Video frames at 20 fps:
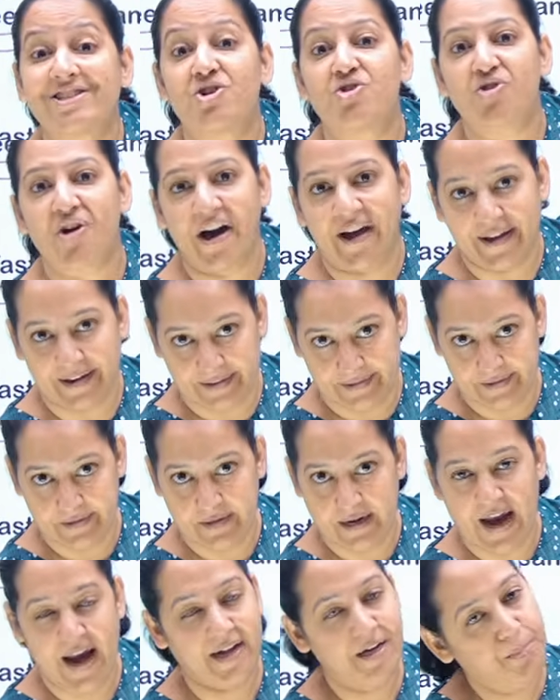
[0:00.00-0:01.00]
dry
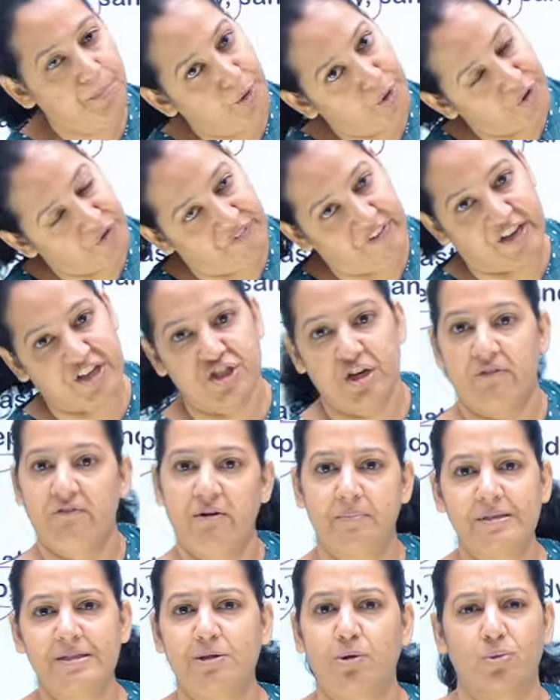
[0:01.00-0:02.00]
and putrefaction will
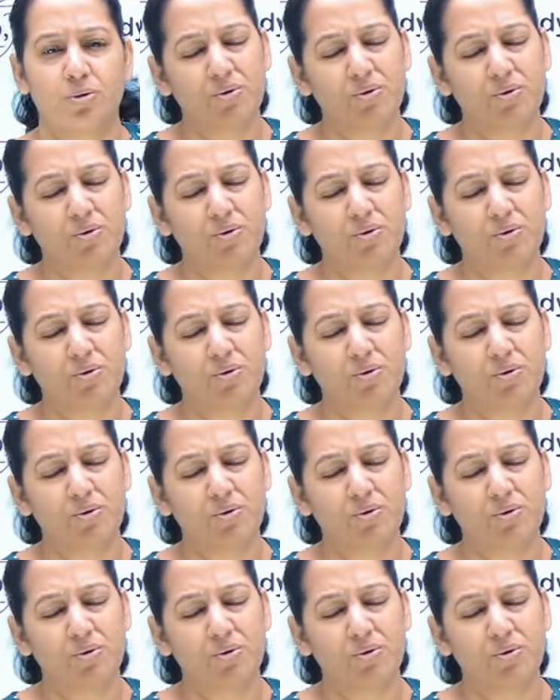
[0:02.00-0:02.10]
be slow.